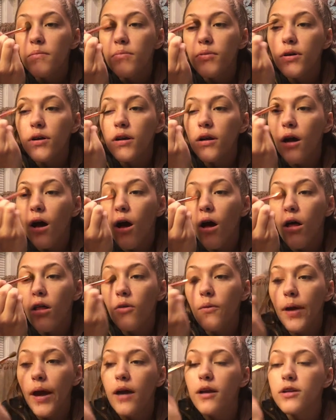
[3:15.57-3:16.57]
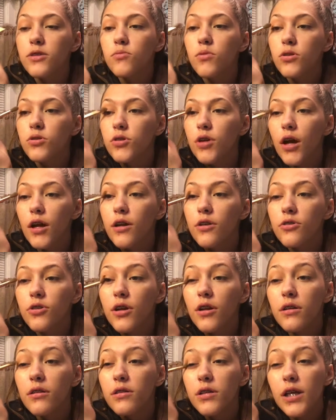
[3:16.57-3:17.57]
put it all the way out as much. Kind of
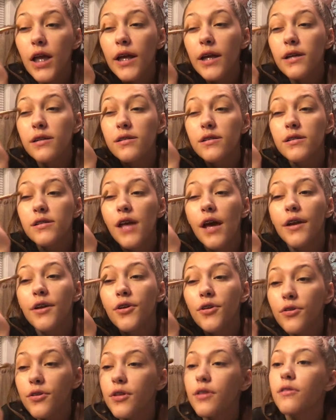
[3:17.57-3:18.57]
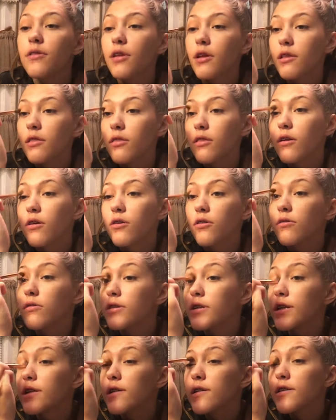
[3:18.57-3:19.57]
try to stay it centered in like the
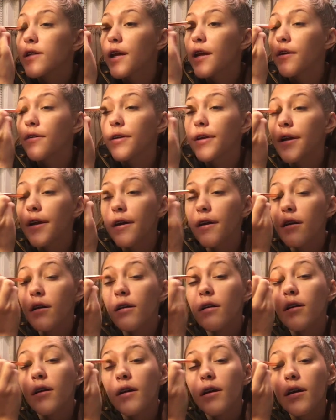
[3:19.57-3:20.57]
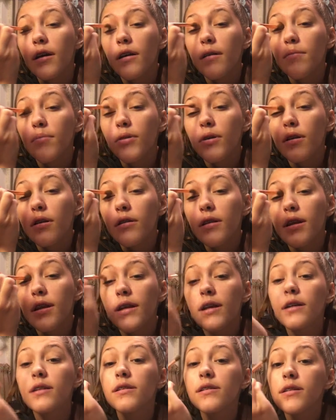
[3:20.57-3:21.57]
crease area, and put it on the
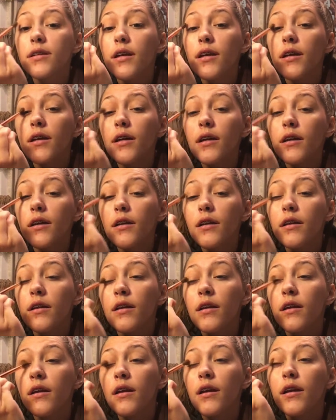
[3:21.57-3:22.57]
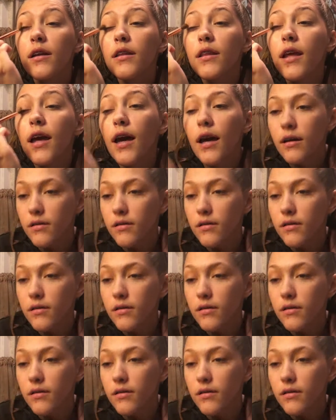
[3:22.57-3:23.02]
inside and the